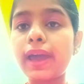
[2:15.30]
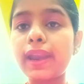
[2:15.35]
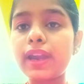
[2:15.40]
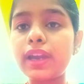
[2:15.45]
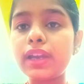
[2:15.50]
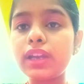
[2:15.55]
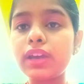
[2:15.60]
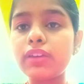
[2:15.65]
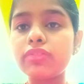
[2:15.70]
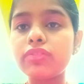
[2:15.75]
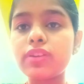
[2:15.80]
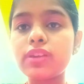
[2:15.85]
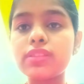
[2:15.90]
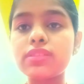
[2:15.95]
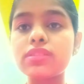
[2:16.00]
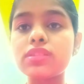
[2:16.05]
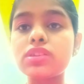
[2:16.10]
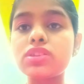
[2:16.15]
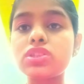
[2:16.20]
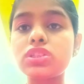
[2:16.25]
Current
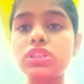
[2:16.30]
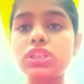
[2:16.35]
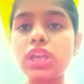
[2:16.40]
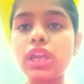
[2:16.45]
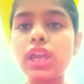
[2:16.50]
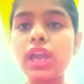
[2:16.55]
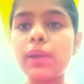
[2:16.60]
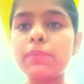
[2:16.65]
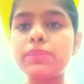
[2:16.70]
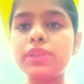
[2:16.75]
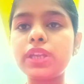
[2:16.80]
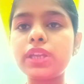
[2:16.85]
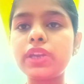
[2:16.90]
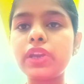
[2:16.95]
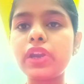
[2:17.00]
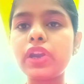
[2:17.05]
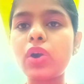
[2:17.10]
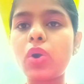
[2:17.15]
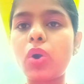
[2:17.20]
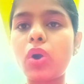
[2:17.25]
Affairs. Stay
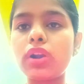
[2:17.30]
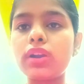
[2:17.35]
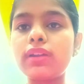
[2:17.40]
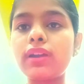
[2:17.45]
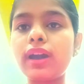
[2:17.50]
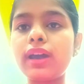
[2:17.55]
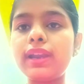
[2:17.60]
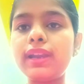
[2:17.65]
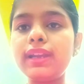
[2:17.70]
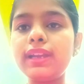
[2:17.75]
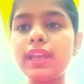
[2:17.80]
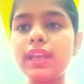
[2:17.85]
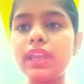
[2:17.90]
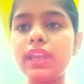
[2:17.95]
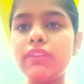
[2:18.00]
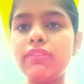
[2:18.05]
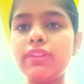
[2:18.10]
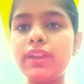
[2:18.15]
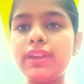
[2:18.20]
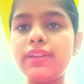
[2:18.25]
updated on current
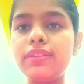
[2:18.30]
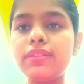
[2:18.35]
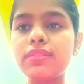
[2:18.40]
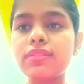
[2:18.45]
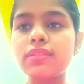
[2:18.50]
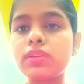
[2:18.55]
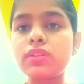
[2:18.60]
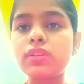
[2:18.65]
events